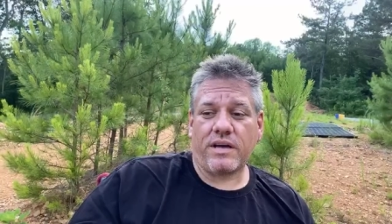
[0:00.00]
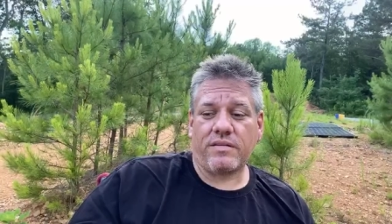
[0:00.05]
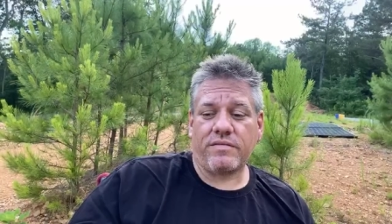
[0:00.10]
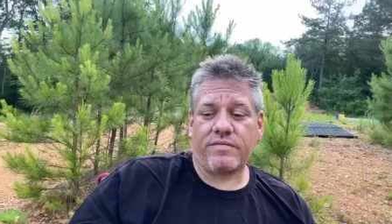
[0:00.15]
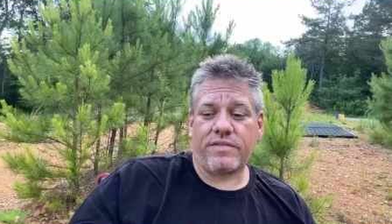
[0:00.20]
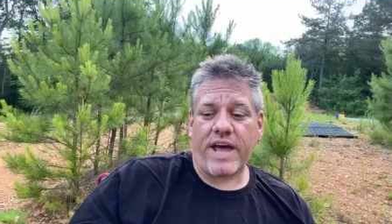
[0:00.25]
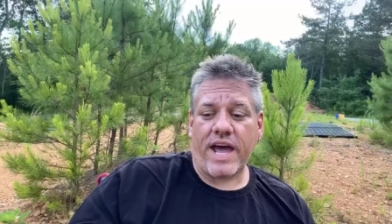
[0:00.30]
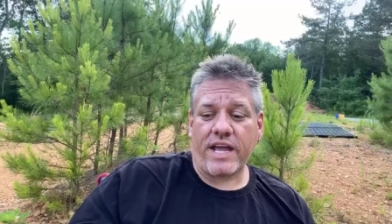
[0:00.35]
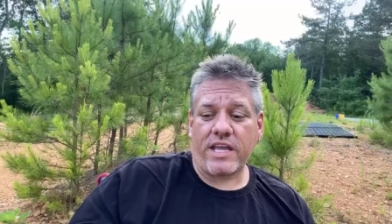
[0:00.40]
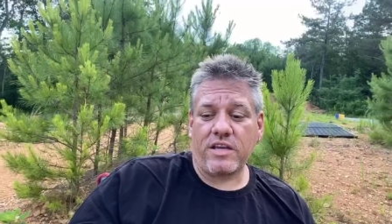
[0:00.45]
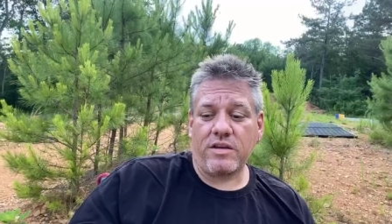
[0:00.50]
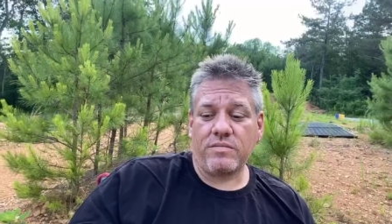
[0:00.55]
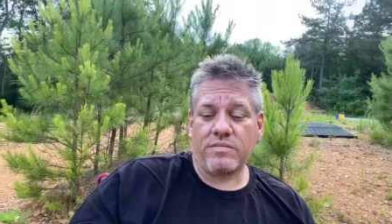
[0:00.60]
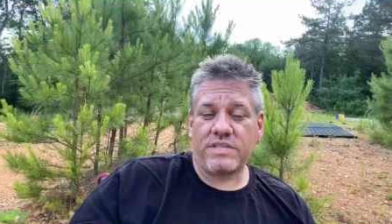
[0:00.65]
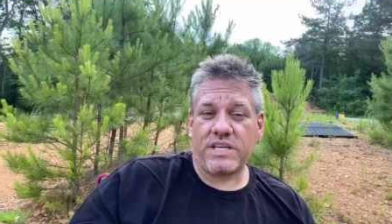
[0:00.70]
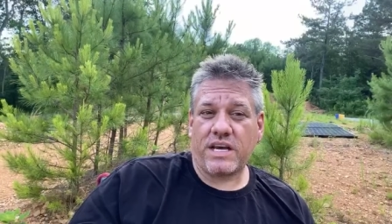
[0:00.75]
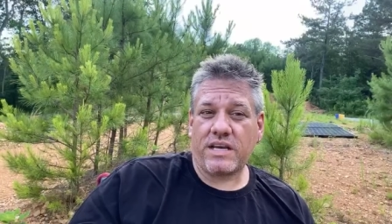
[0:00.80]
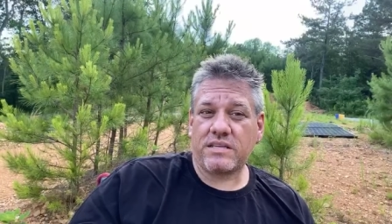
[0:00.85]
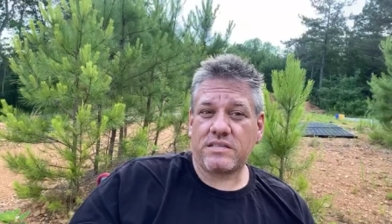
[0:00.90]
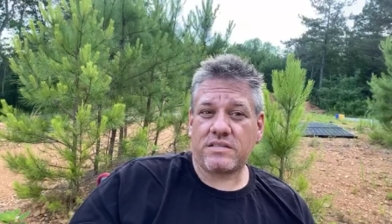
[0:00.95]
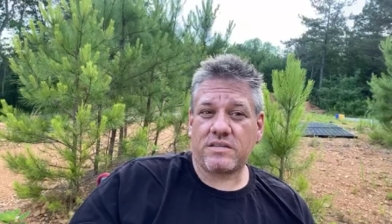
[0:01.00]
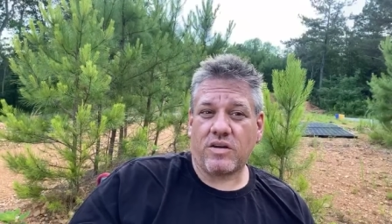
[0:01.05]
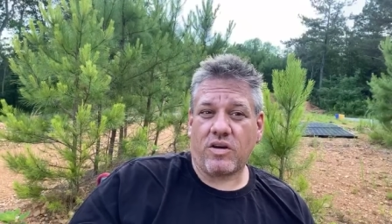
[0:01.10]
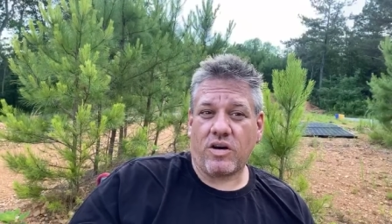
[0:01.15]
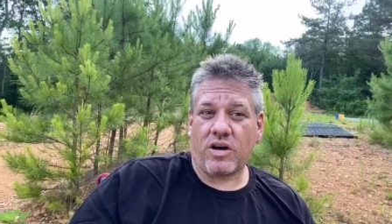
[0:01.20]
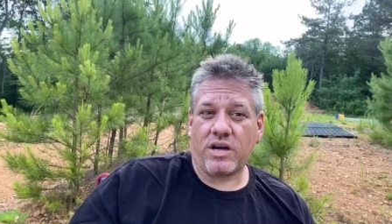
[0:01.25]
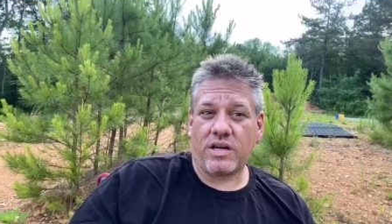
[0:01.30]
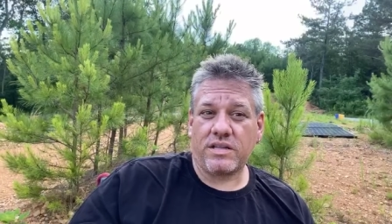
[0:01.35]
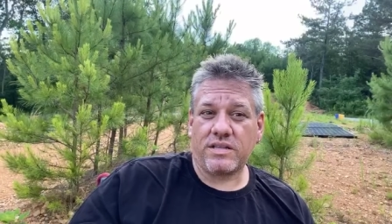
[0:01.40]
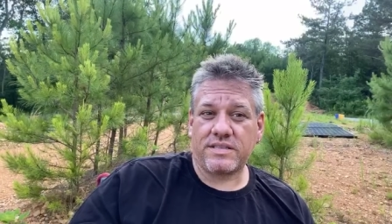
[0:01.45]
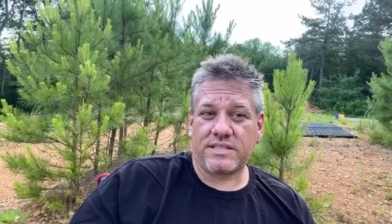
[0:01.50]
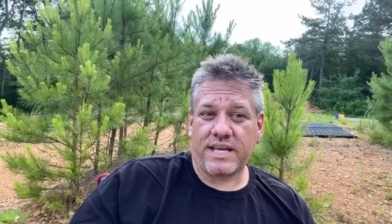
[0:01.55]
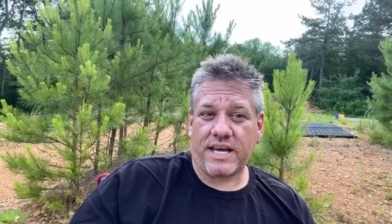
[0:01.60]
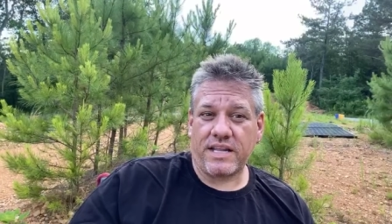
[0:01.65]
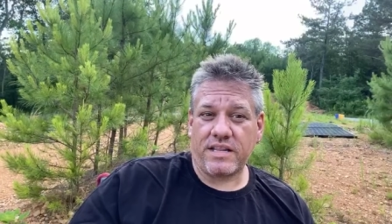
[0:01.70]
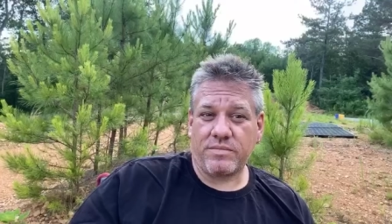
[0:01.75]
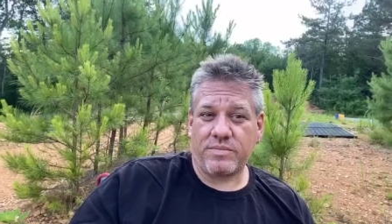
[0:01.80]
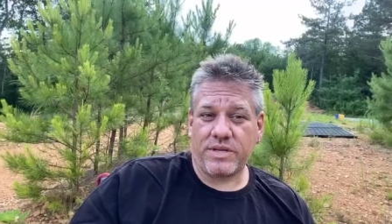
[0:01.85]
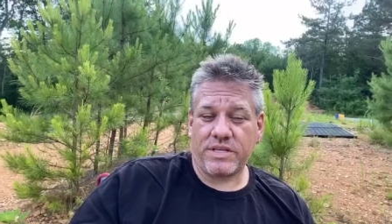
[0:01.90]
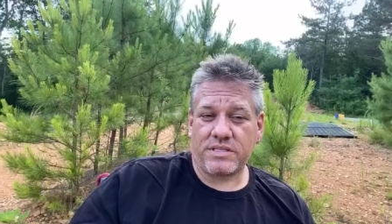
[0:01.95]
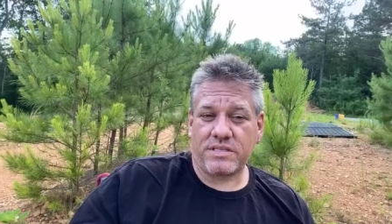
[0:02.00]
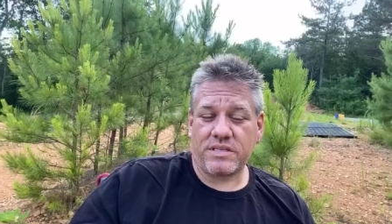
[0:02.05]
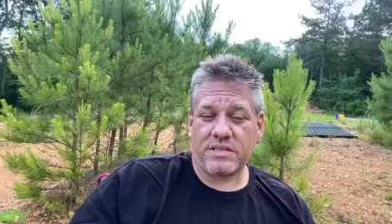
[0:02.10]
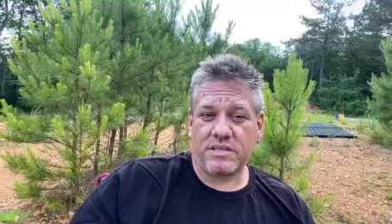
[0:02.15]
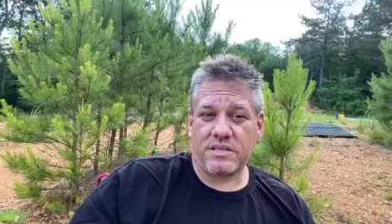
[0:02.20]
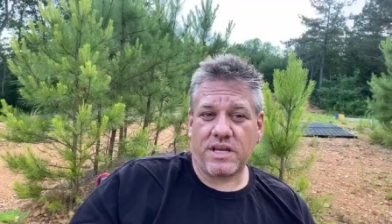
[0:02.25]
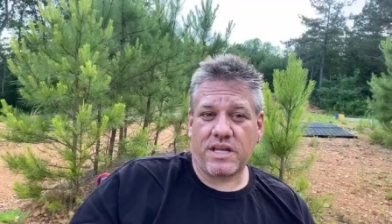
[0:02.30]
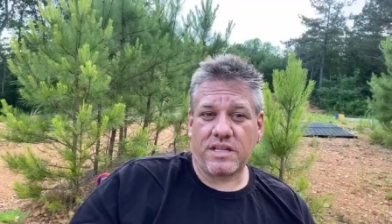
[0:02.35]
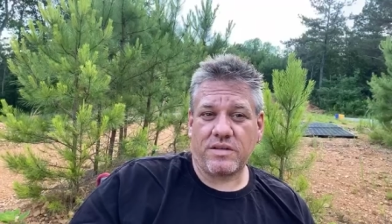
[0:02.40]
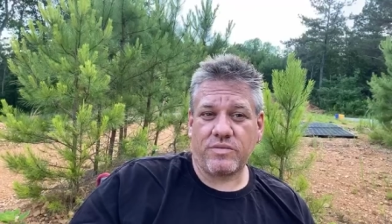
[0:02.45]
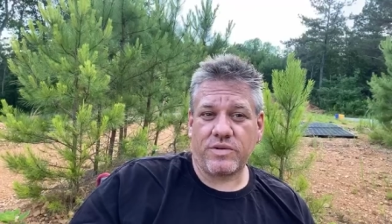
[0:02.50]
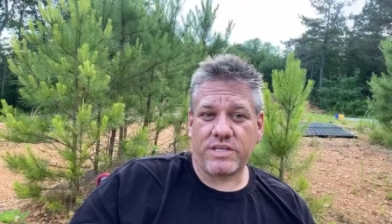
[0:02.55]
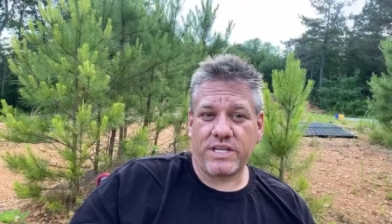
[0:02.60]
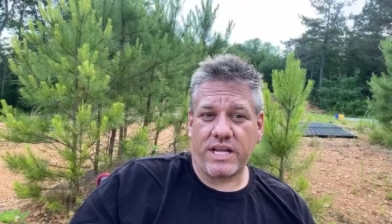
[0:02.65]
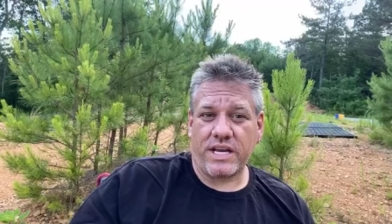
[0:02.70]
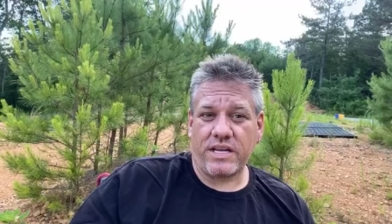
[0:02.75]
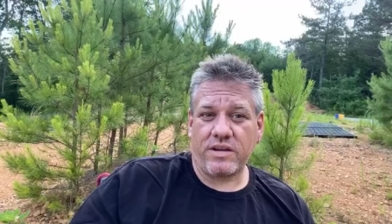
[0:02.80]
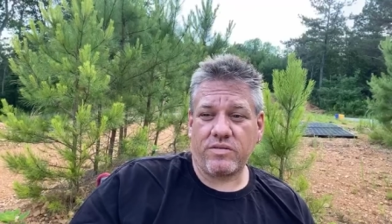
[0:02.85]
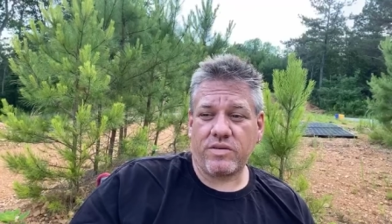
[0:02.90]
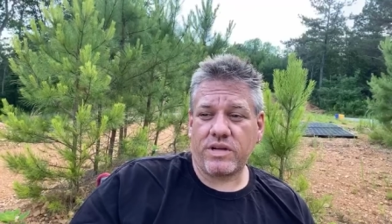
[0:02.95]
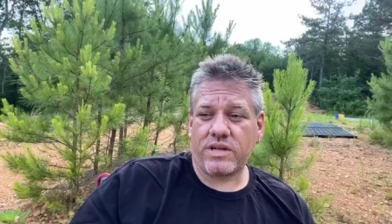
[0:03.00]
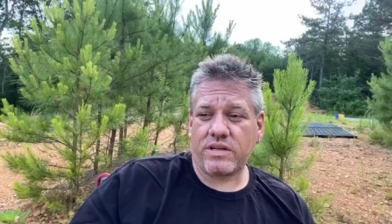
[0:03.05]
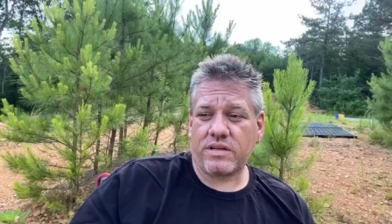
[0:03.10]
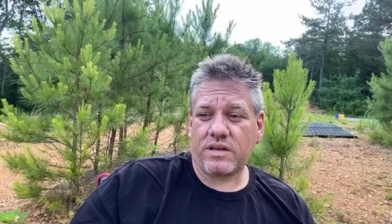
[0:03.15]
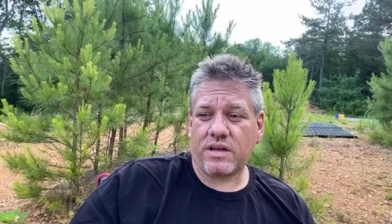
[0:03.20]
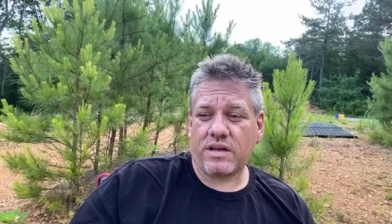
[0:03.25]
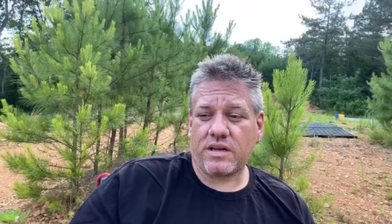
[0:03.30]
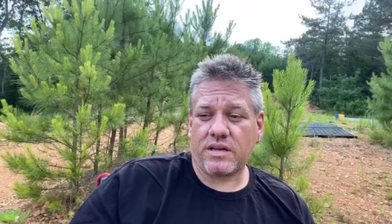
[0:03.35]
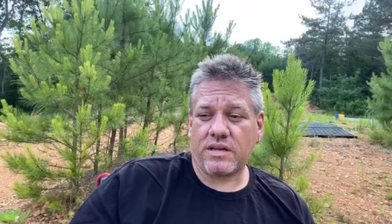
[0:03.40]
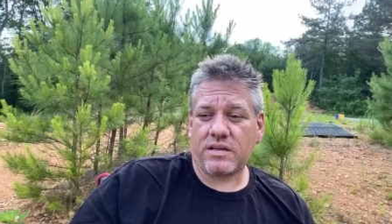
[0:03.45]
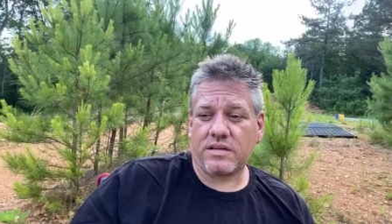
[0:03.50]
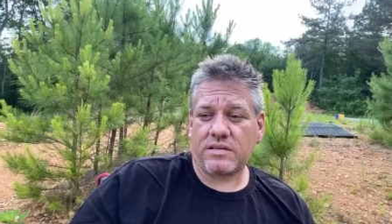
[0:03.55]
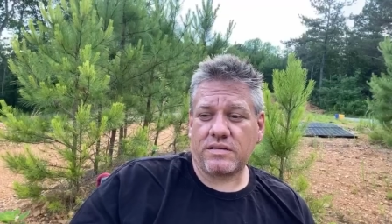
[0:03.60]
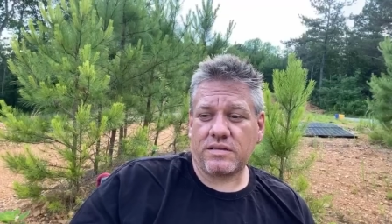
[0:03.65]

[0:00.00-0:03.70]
vacuum test on the side of the piston on the retaining ring.